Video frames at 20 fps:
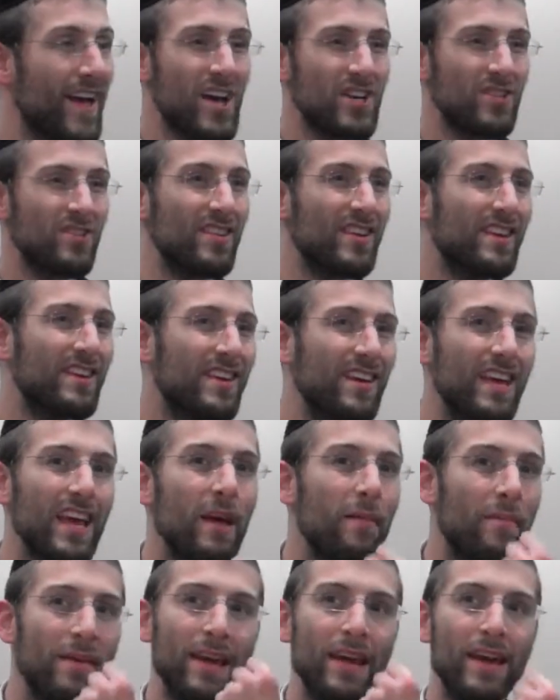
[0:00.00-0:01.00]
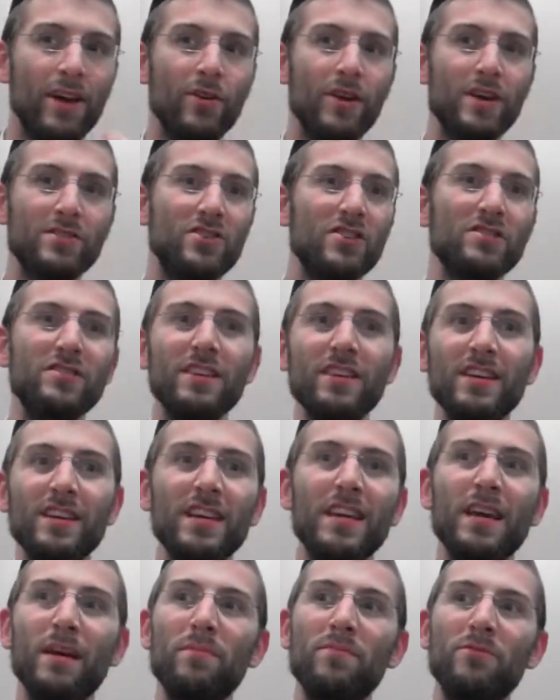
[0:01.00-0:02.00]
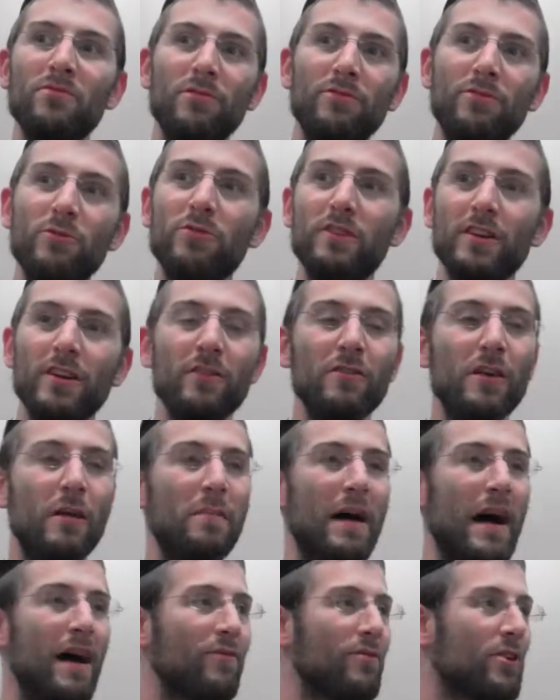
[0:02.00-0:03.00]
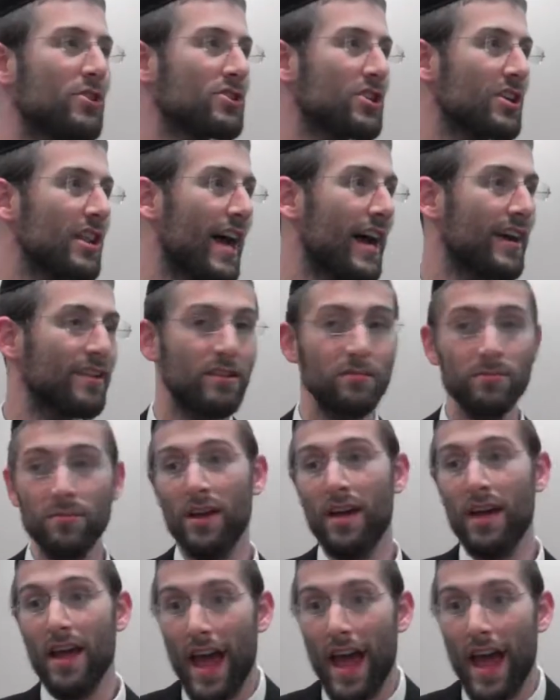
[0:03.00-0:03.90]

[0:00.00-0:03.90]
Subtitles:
So the kiyum here is just a kiyum to refute the Ira Baal of Lo Shalachtem,